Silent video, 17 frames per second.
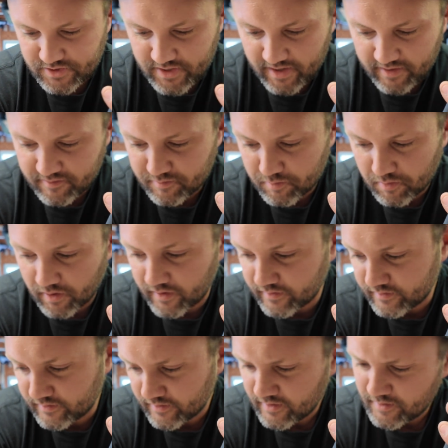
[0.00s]
shaft
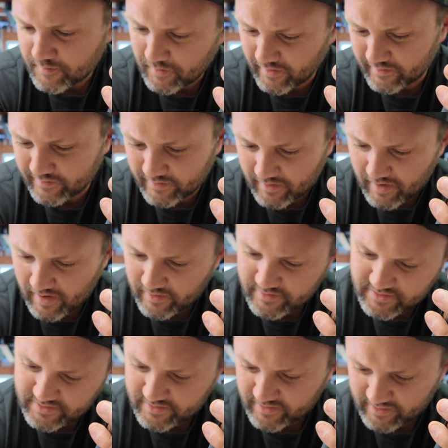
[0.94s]
brace. But I
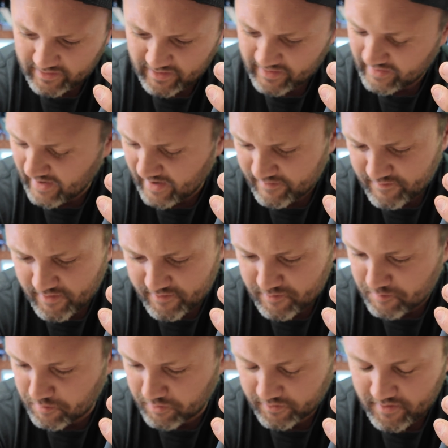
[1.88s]
was just looking like I've
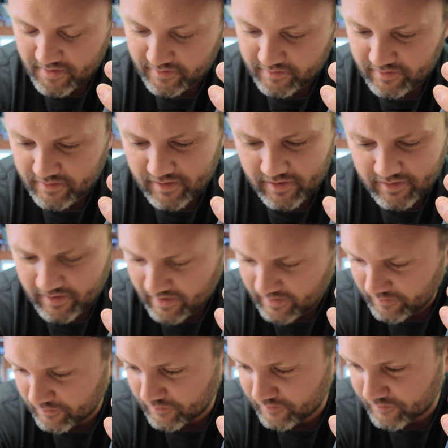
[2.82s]
never put it.
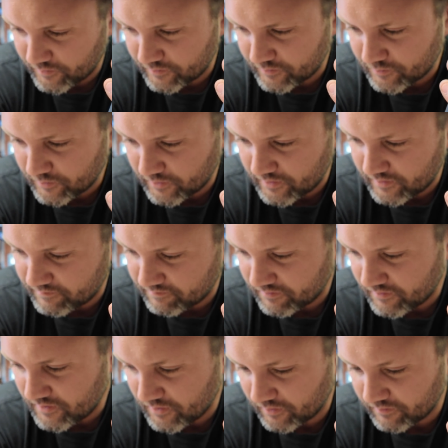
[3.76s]
I don't know if it was
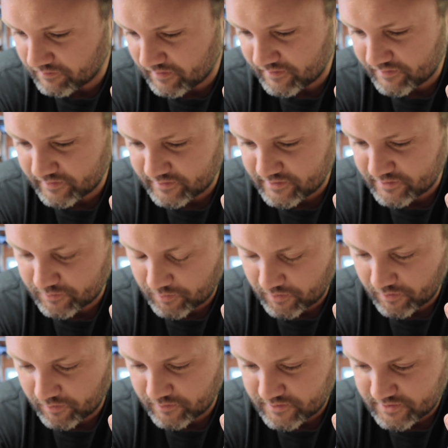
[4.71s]
really if it's just
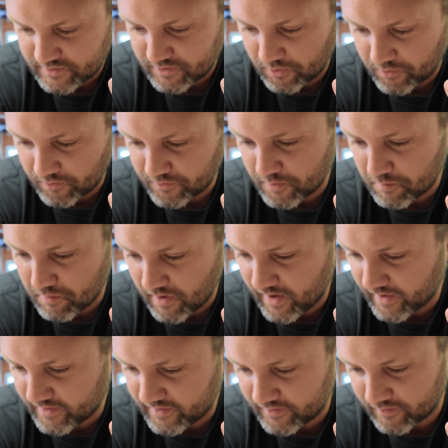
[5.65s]
one of those just to hold the
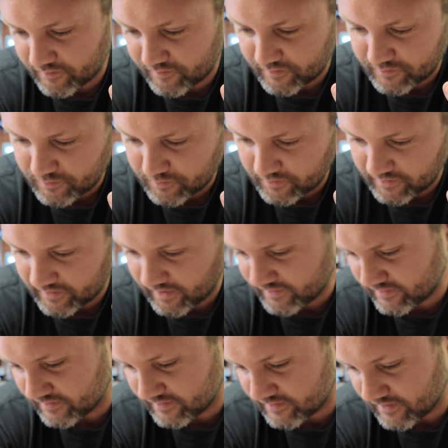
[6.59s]
bracket, or if it's really
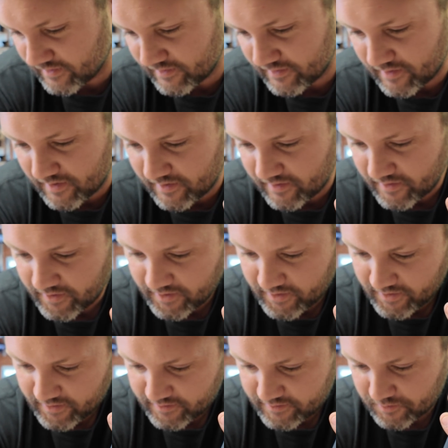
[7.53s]
necessary to
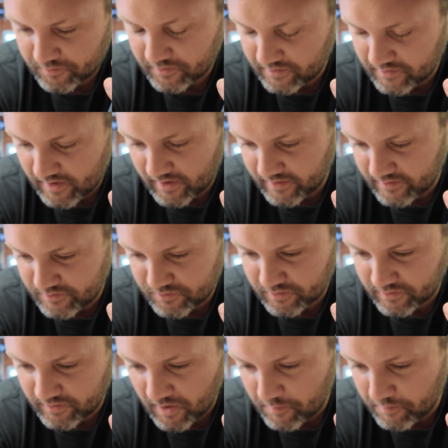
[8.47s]
really
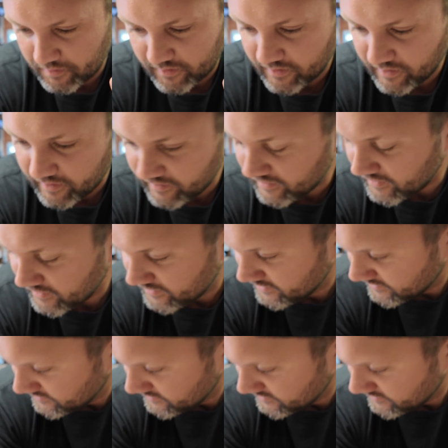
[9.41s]
drill up into there.